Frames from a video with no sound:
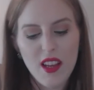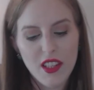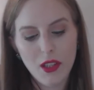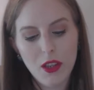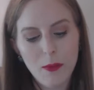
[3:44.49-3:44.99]

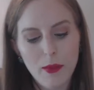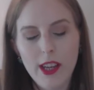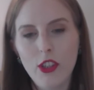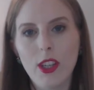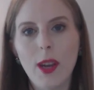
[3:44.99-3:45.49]
So the
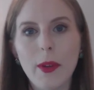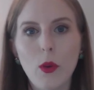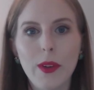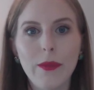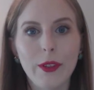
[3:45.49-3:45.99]
blush that I've been
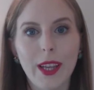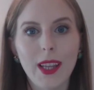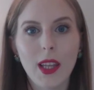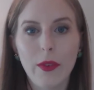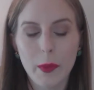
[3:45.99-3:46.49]
going for
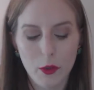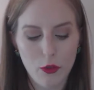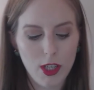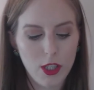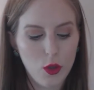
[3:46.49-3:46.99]
lately from the
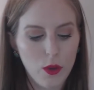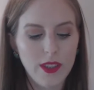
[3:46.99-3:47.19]
drugstore